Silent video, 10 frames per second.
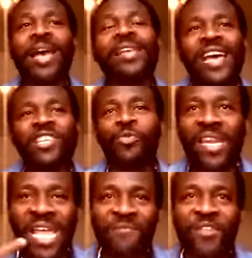And that's
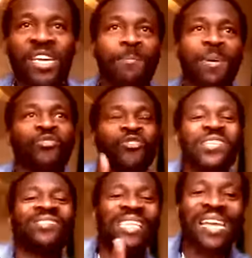why they have to keep us
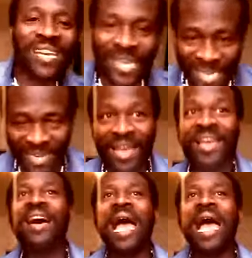recycling.